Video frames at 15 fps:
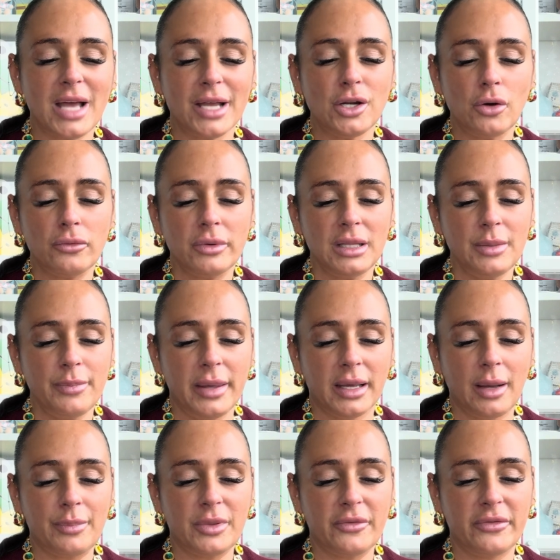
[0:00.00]
I don't really pick
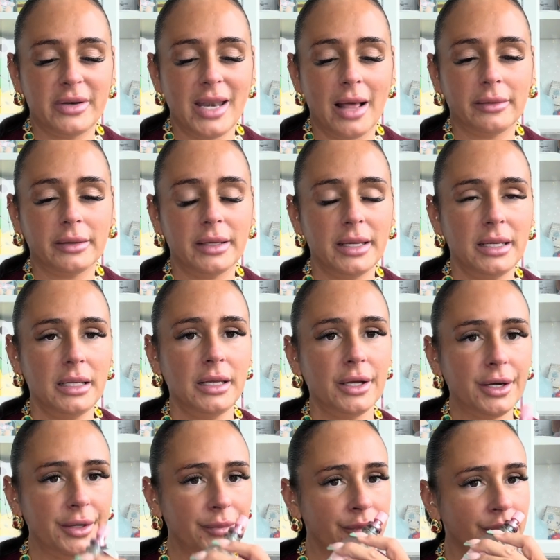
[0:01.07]
up the vanilla in
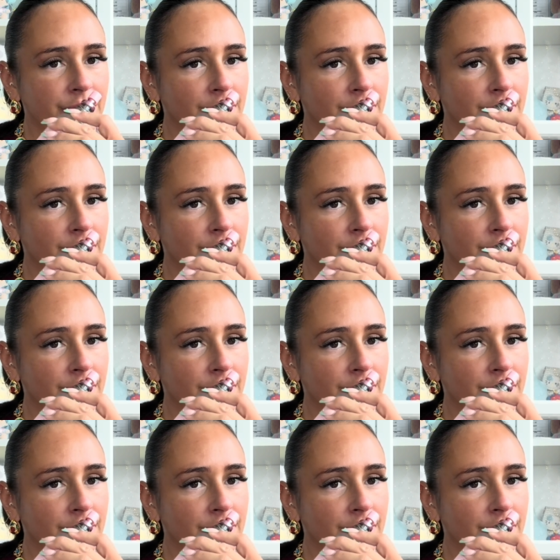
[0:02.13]
here,